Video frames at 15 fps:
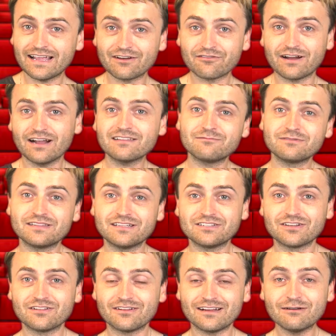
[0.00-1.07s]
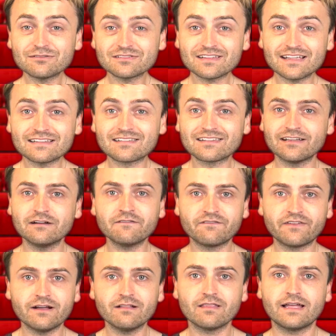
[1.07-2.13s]
interacting with each other, it still
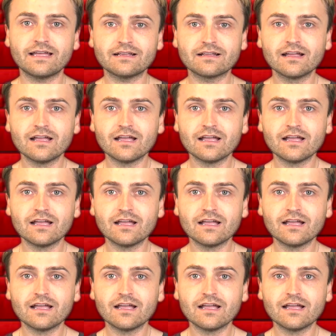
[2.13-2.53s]
felt like